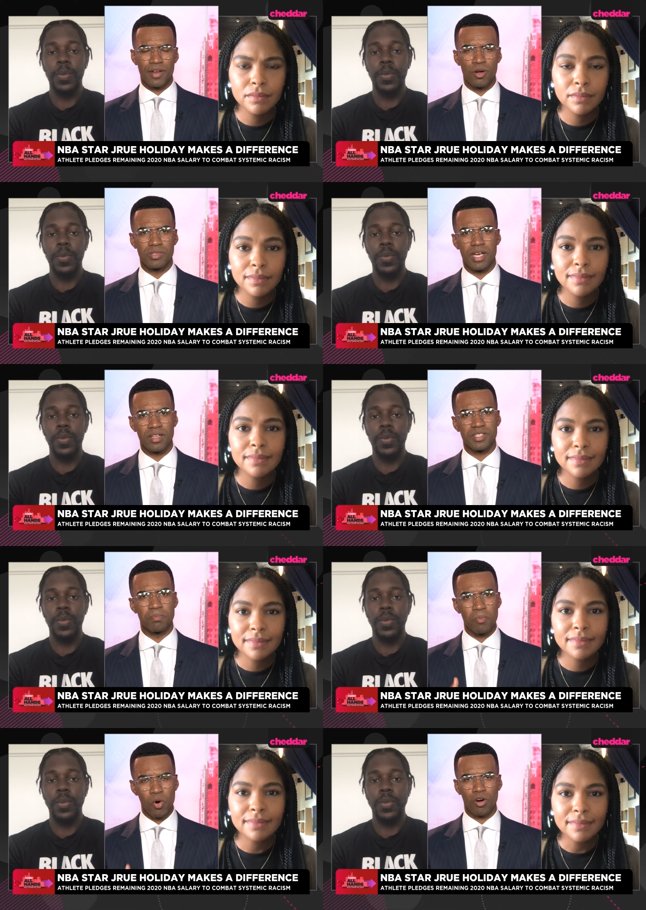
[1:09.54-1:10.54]
Speaker 1: know, tell us
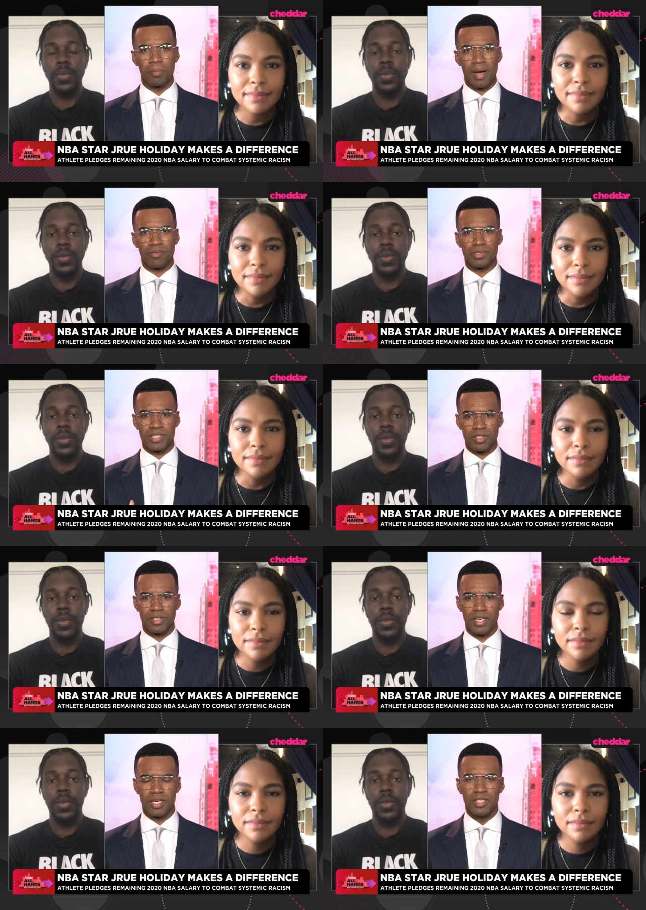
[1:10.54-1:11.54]
more about
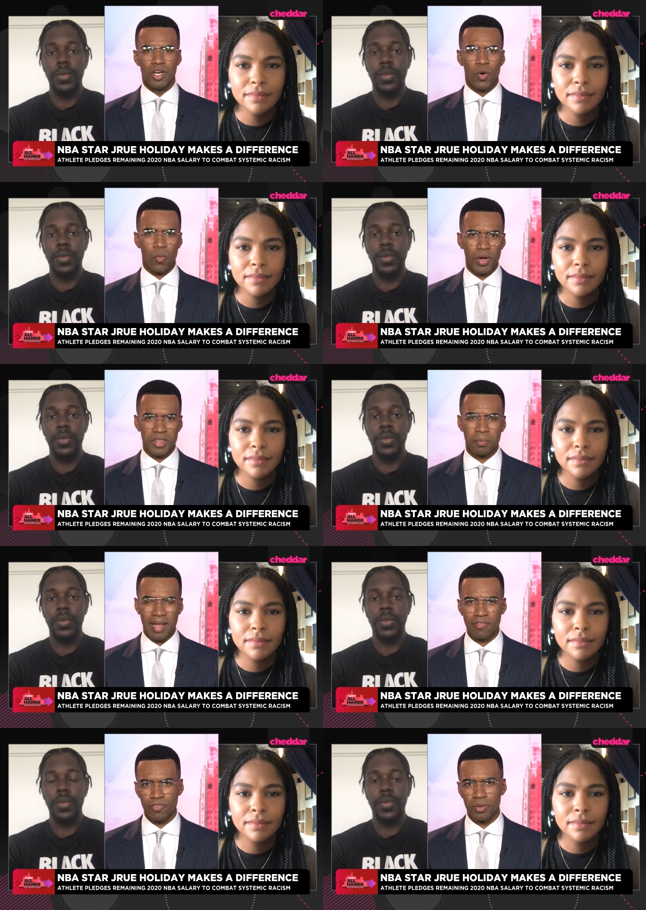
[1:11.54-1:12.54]
Resilia, what the
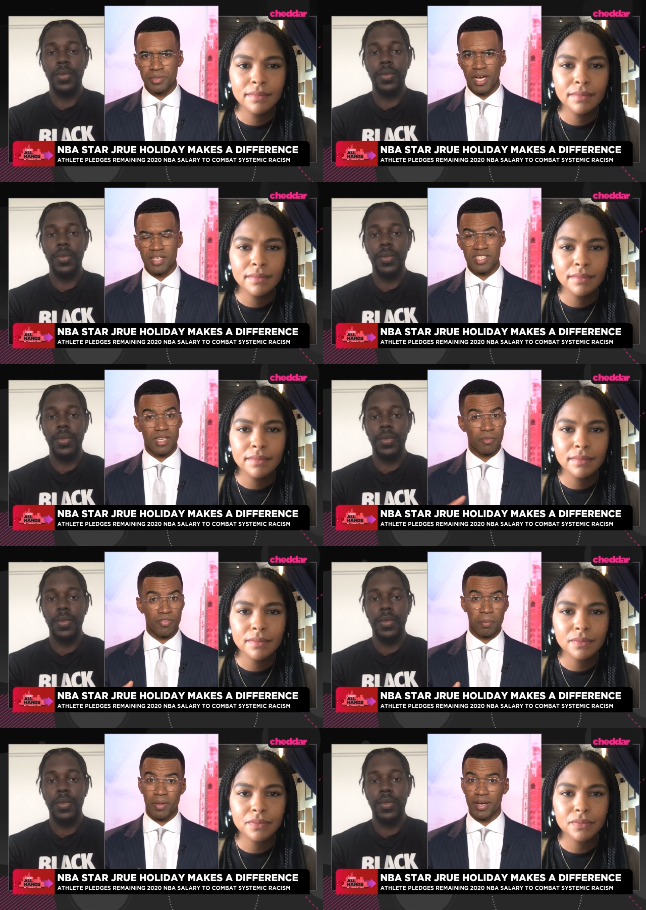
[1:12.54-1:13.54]
platform does, some of
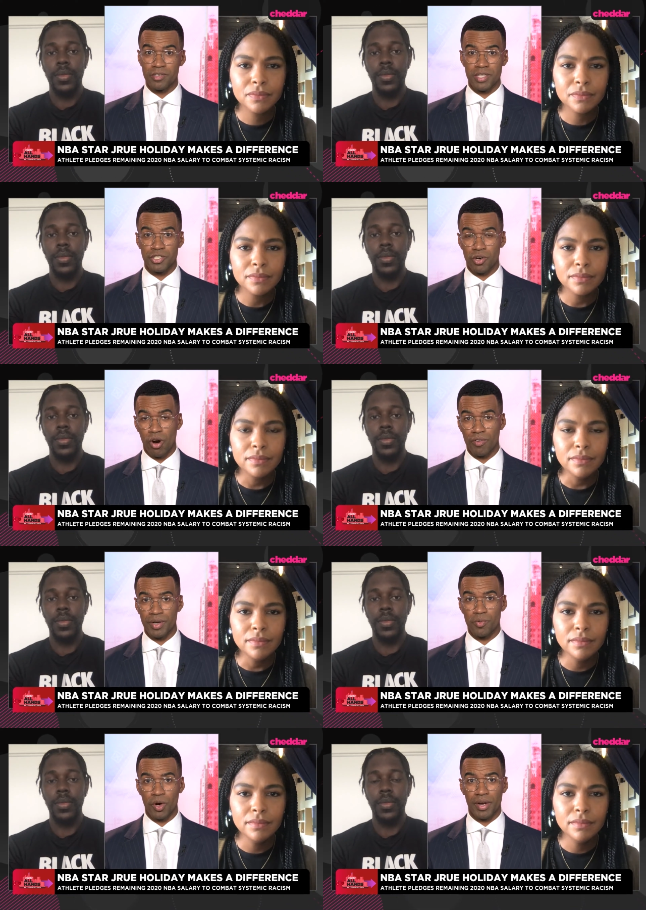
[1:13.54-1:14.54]
the players that you're already
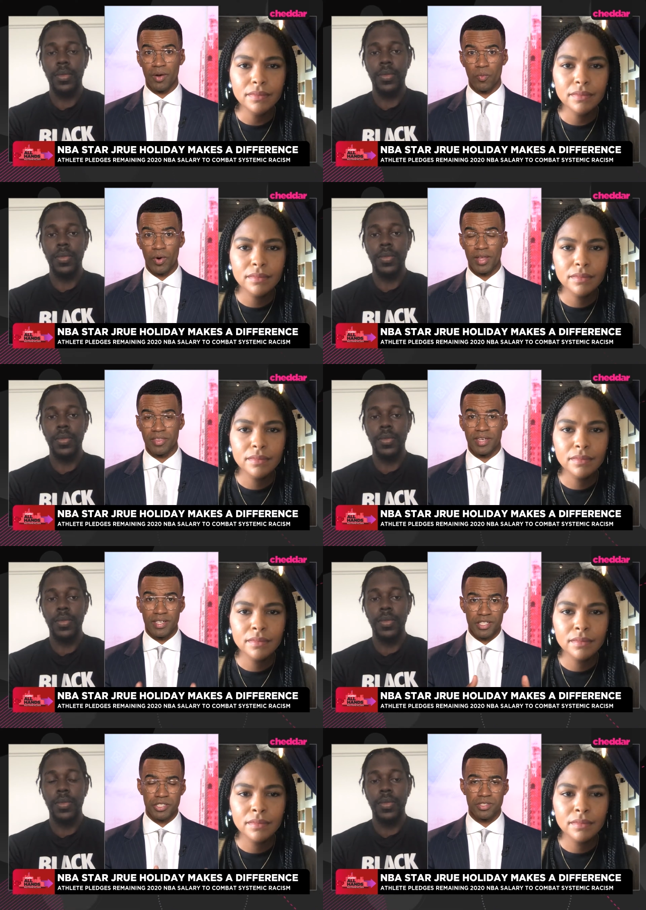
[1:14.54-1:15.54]
working with in
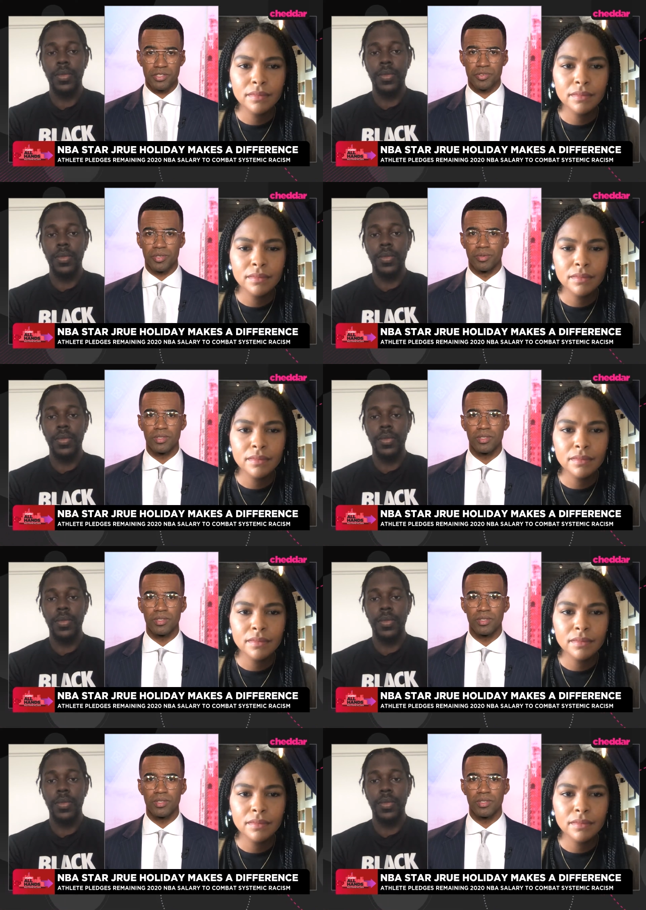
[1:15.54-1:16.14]
addition to Jrue.